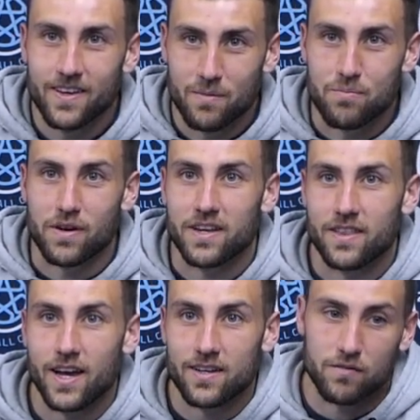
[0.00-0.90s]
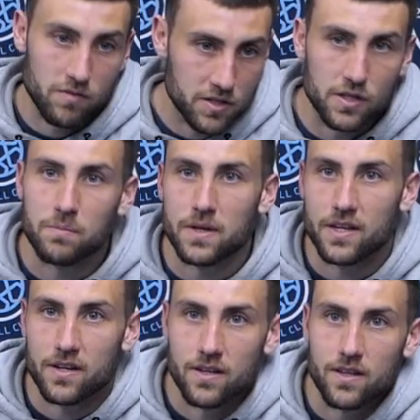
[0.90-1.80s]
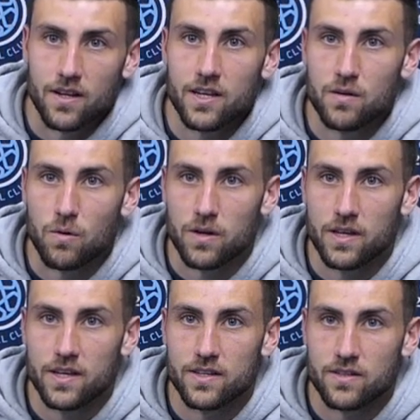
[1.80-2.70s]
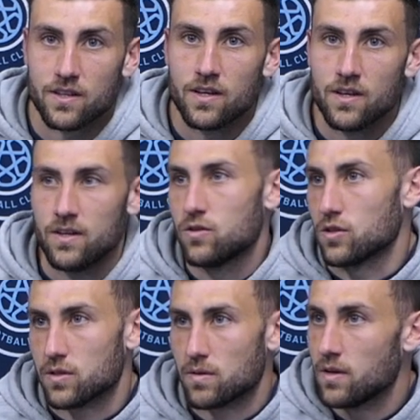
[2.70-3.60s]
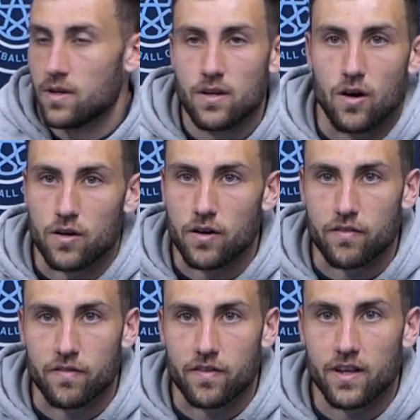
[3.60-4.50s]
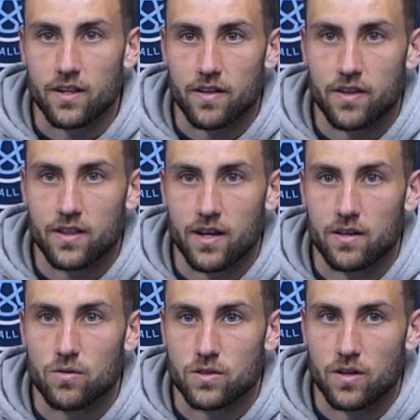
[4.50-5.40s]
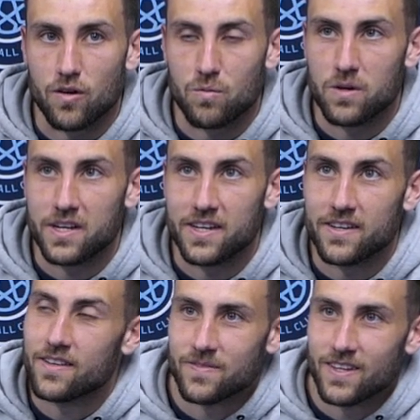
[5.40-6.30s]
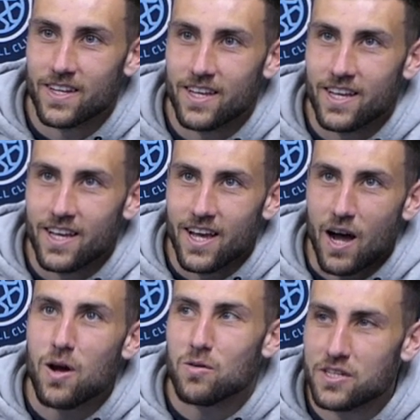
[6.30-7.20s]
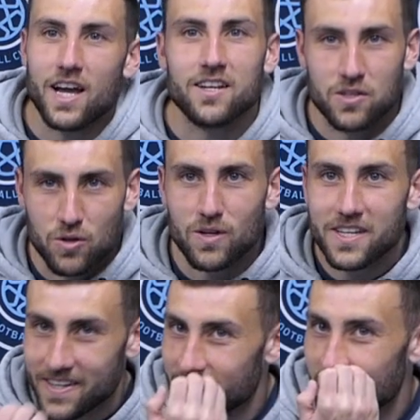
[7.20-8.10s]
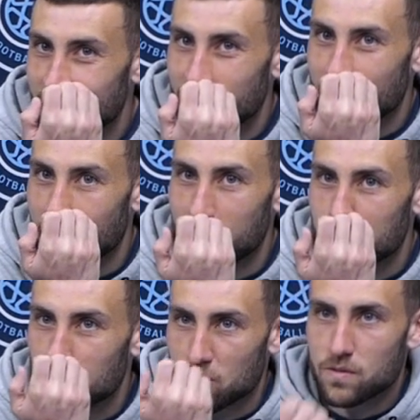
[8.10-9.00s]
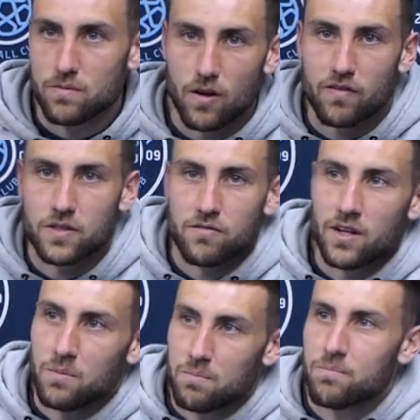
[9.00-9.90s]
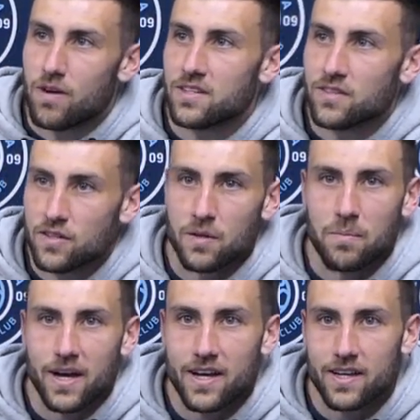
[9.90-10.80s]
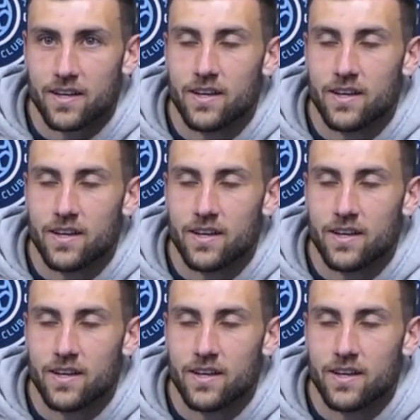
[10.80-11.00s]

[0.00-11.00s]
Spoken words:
bringing that, and Richie being the leader what he is, just on and off the field, I think that goes a long way. I would say Anatoly just offers a real presence at the back.